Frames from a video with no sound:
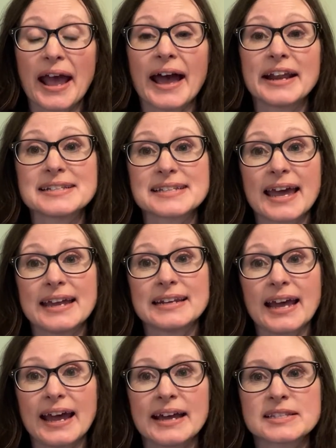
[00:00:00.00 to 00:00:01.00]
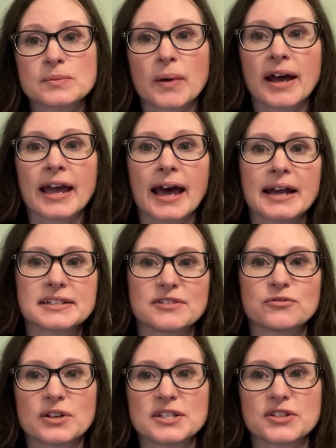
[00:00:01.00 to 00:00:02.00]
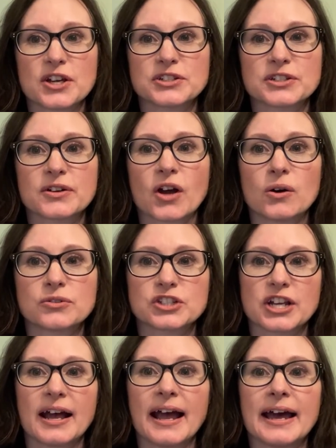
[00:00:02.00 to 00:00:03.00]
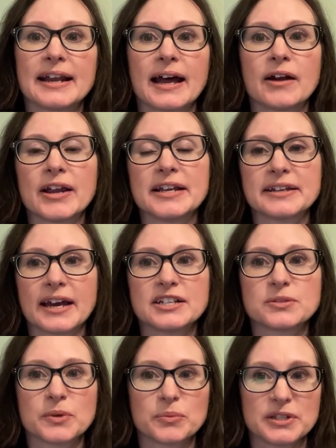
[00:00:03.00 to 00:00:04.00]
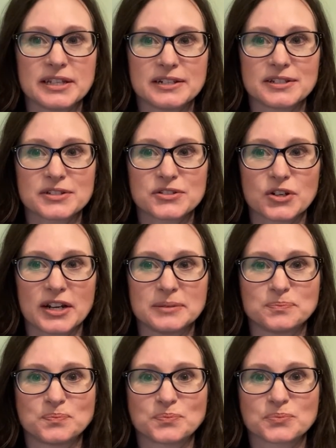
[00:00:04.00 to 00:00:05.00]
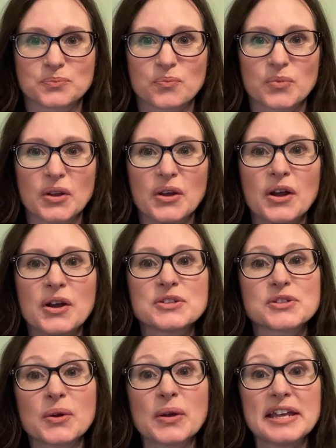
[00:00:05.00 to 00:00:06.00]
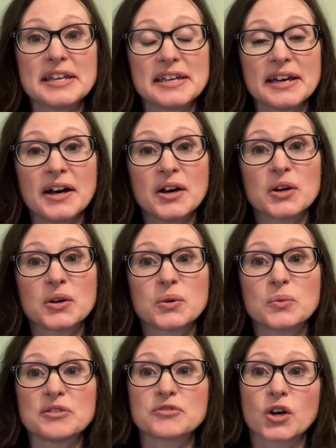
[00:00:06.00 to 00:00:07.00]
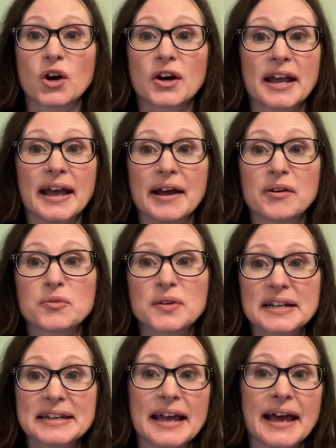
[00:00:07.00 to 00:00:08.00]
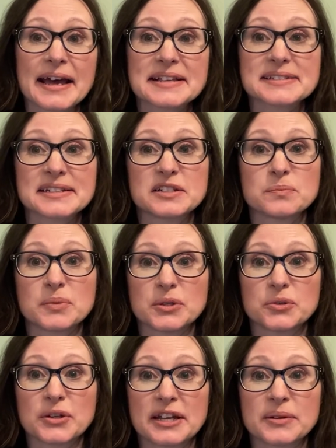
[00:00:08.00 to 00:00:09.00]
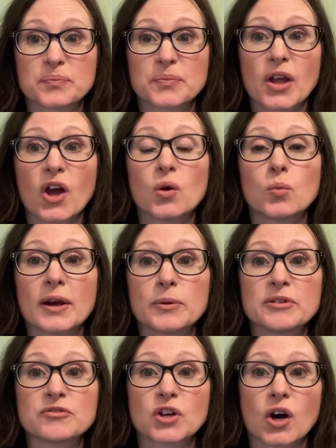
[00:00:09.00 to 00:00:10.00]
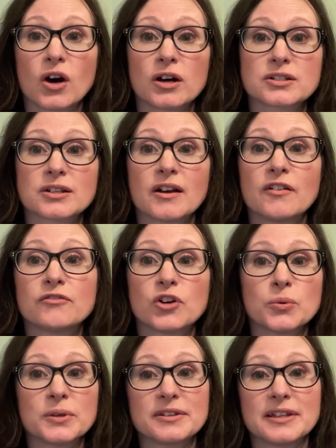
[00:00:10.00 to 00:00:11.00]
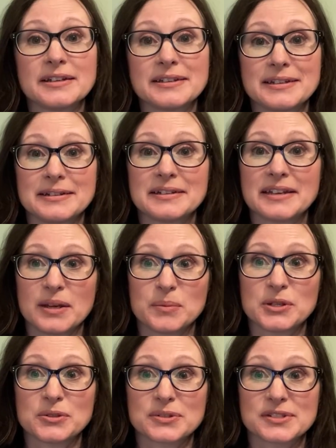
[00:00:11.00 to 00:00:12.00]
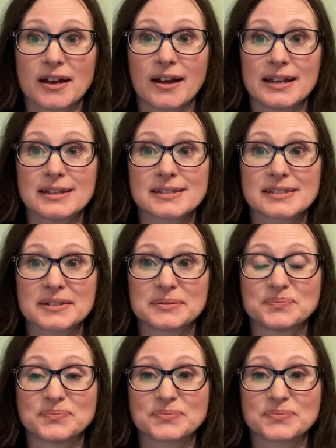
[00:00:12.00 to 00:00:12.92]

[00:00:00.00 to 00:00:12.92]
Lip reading: And it's enhanced by our active research culture and our engagement with industry. So here we've got a really excellent building where we've got forward-thinking chemical science.